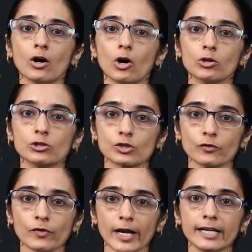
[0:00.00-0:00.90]
Also
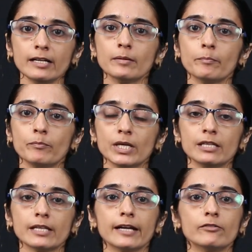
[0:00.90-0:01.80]
find
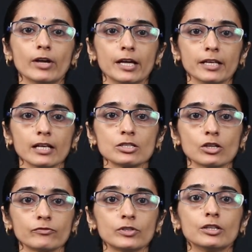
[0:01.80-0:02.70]
mean and variance
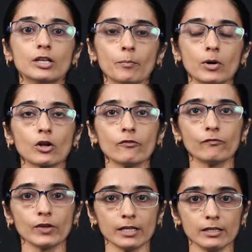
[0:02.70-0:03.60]
of the number of
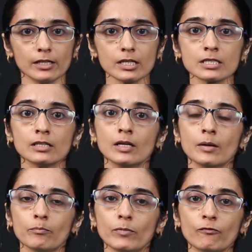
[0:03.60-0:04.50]
failures
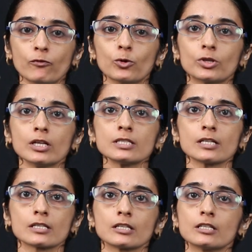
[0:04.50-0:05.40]
before the
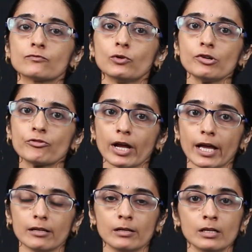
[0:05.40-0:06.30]
successful
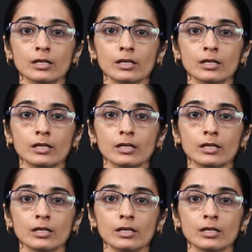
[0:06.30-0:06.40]
trial.